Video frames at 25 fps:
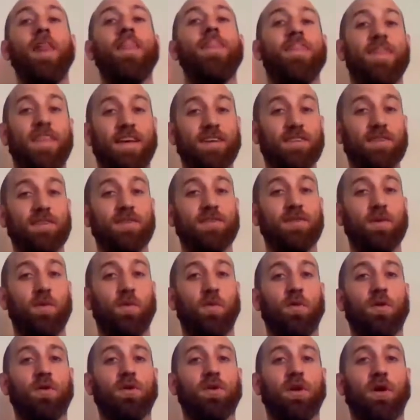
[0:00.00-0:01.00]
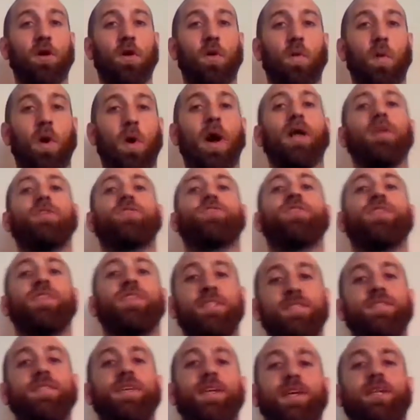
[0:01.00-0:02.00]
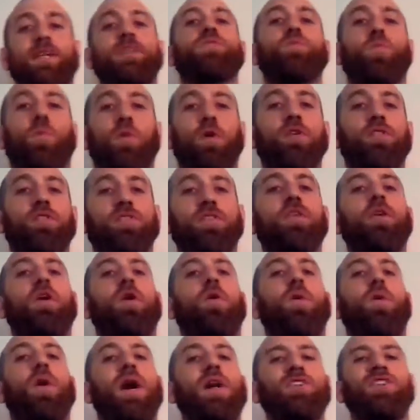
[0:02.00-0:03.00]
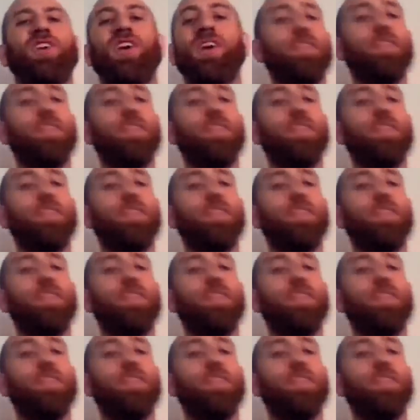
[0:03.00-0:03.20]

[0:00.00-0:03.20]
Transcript: This is the one to go watch. This is one to go watch.